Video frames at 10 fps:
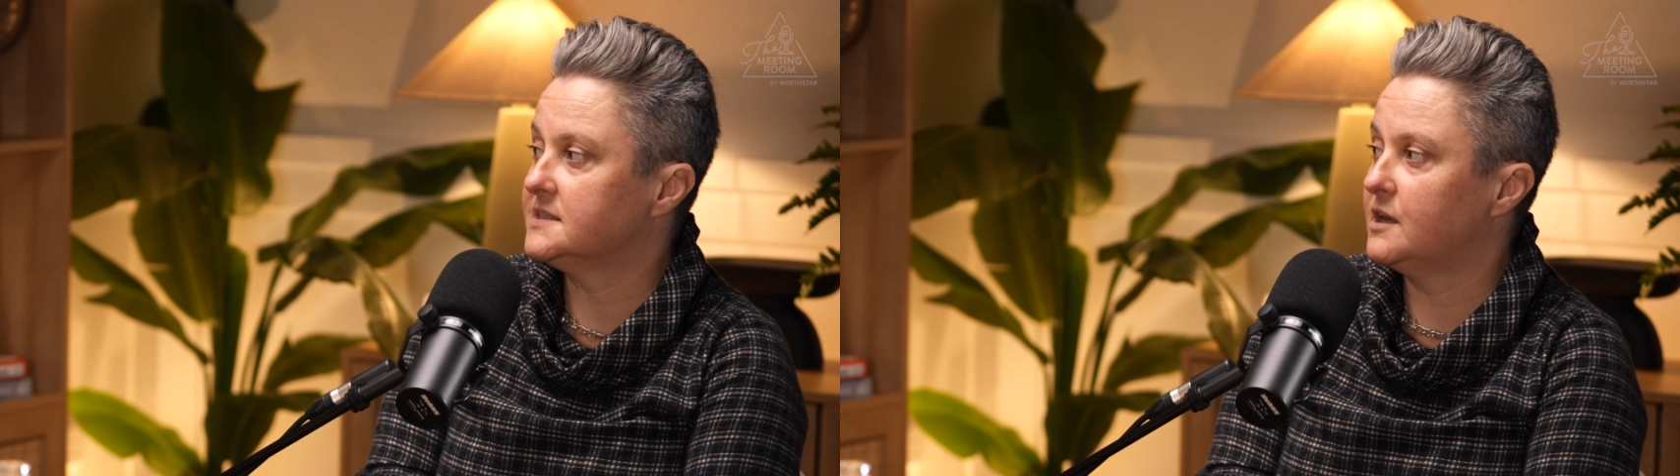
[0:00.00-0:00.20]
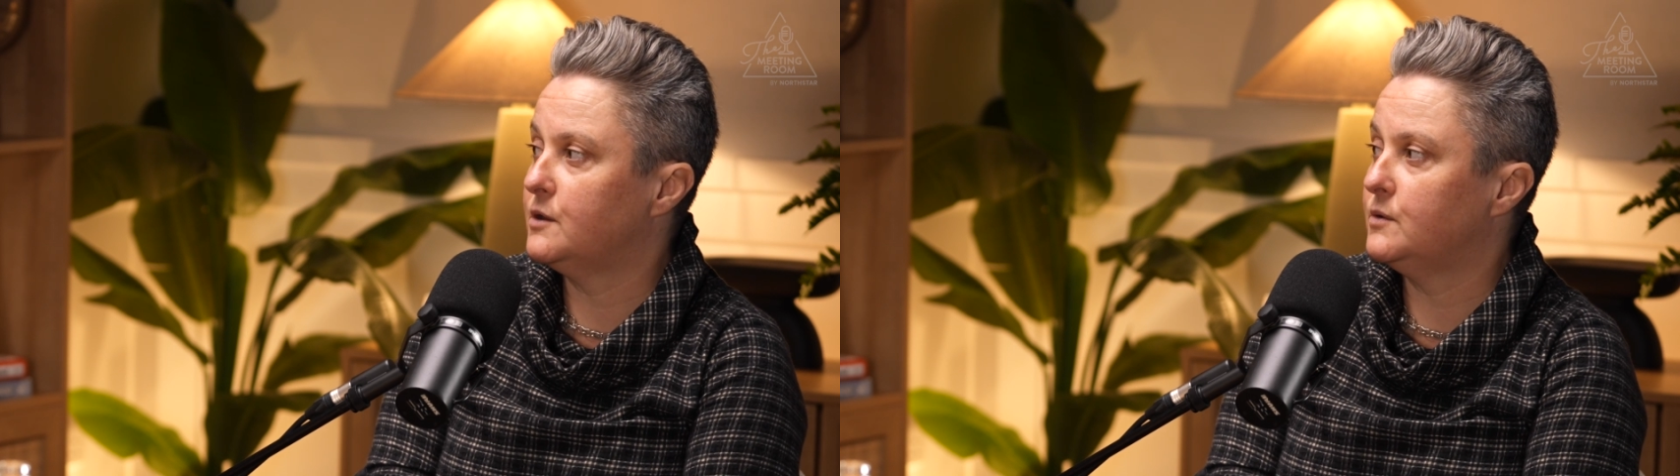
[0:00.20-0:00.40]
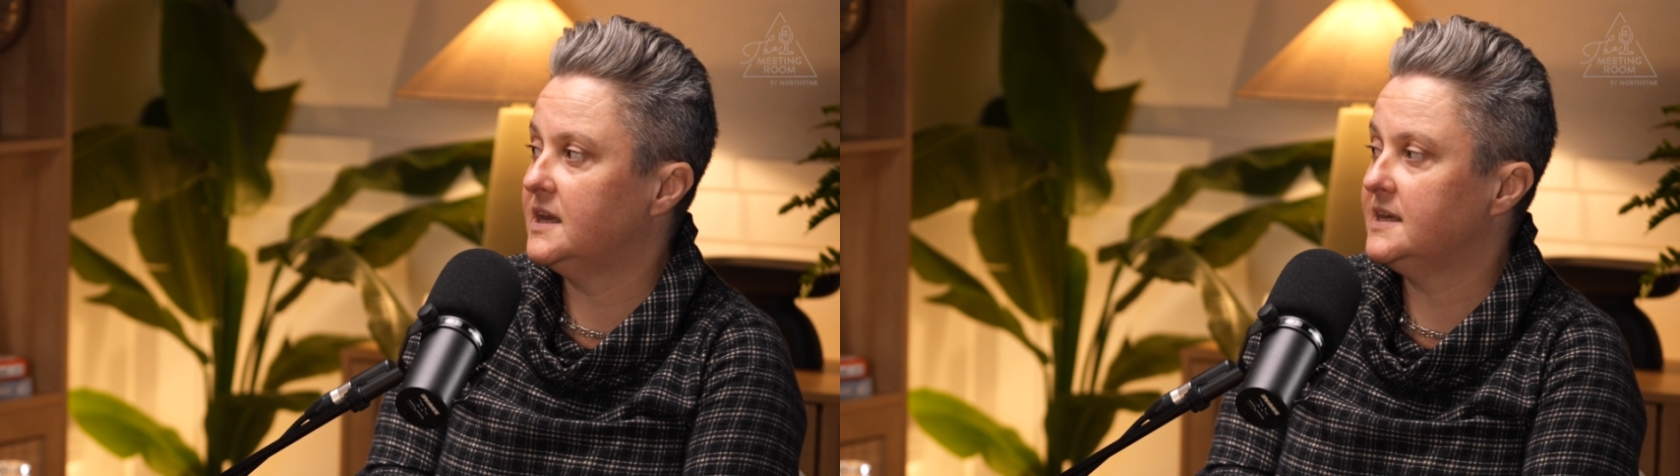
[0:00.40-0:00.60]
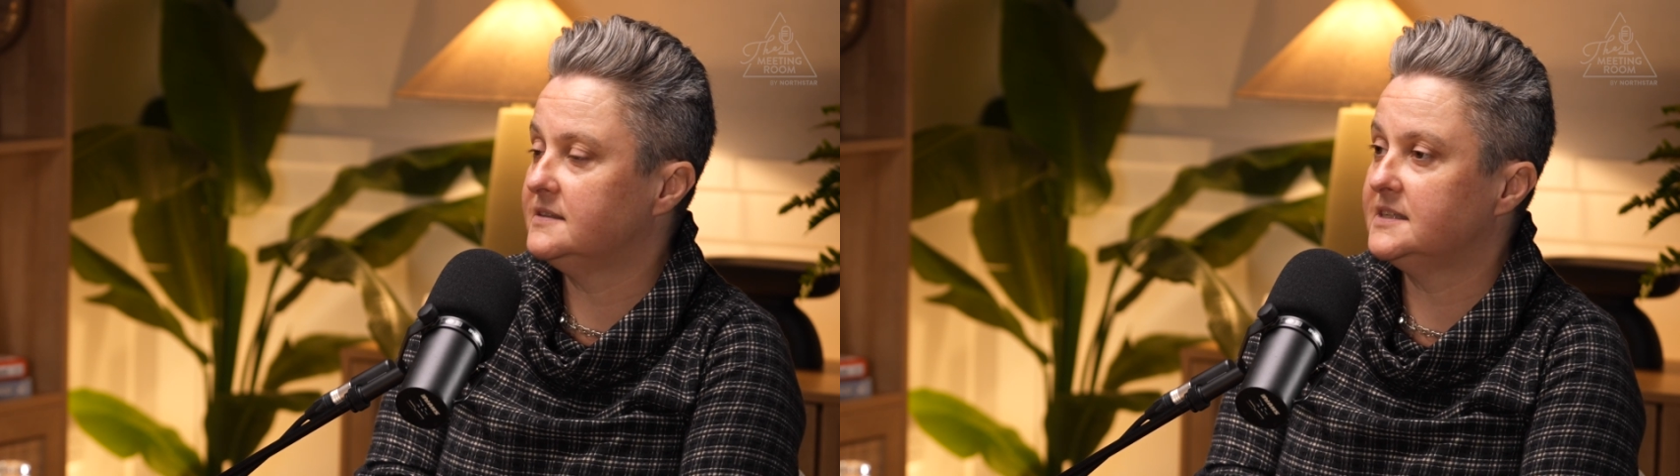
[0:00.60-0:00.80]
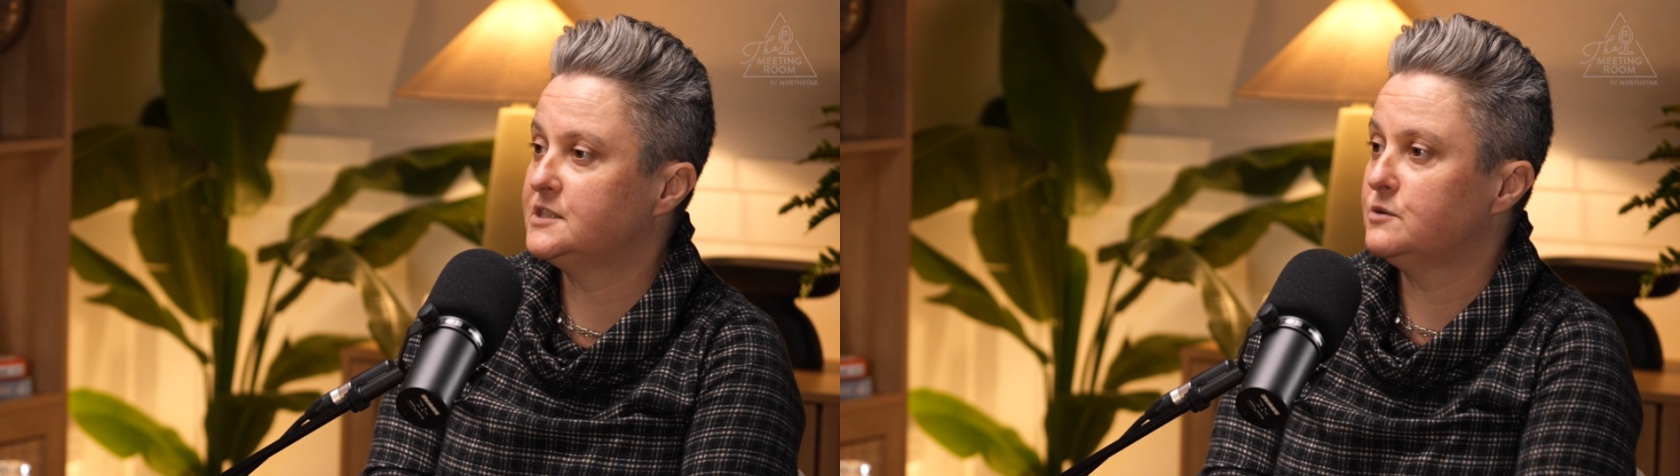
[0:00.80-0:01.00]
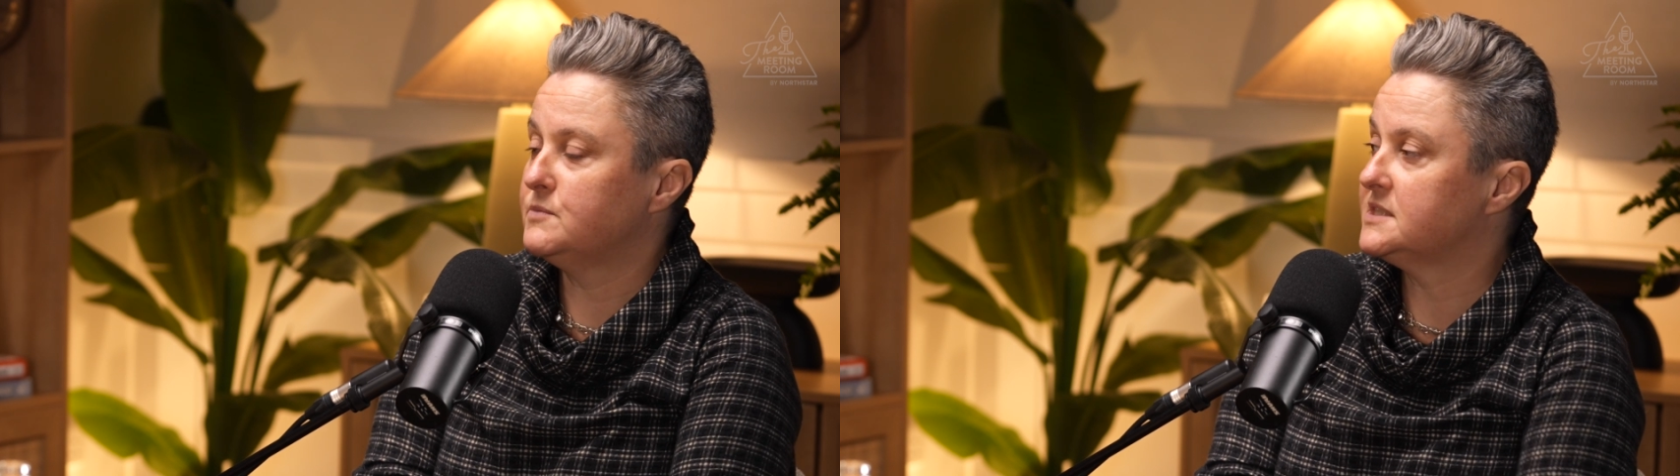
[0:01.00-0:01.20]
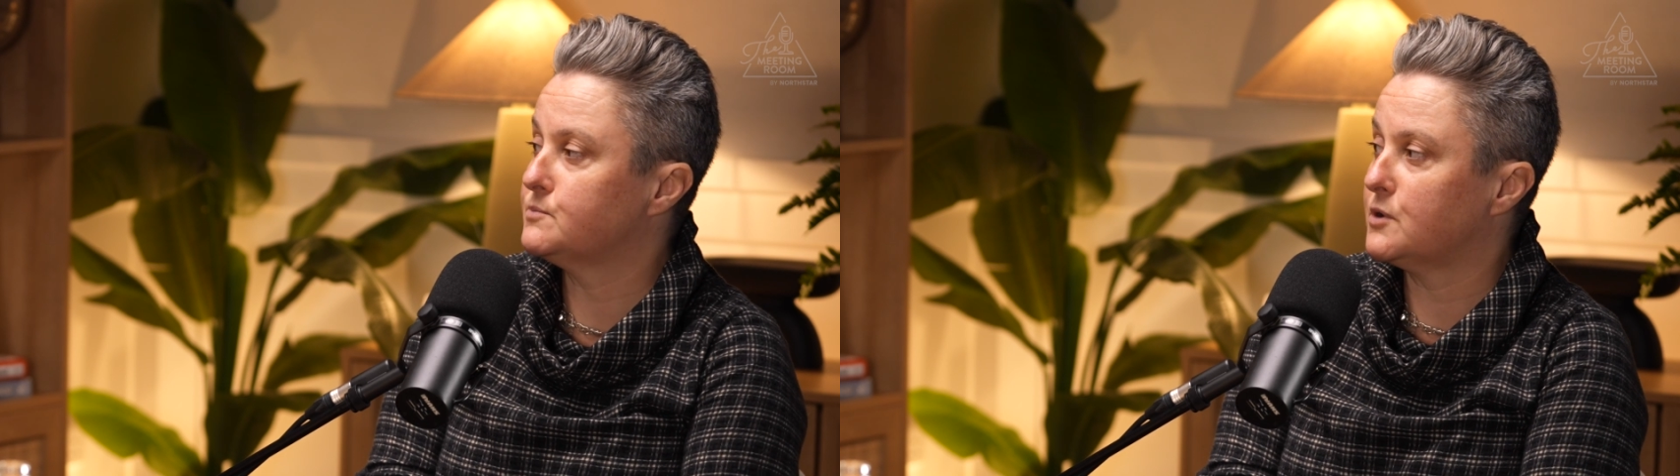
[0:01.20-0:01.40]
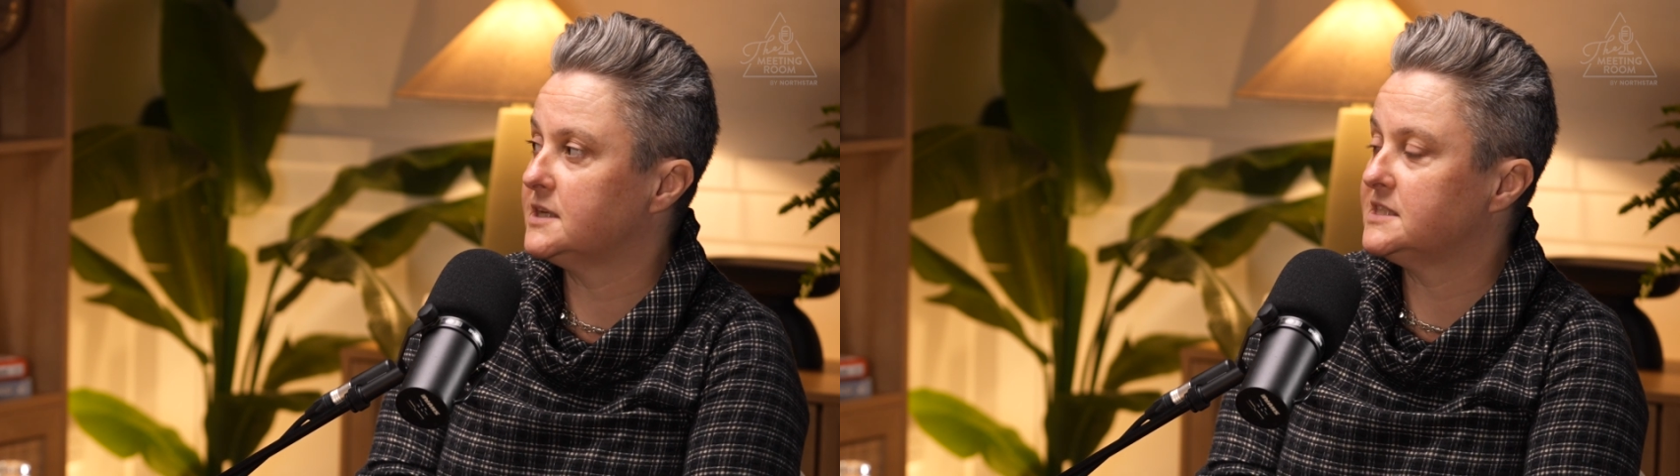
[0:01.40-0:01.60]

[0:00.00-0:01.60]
So this shouldn't be a surprise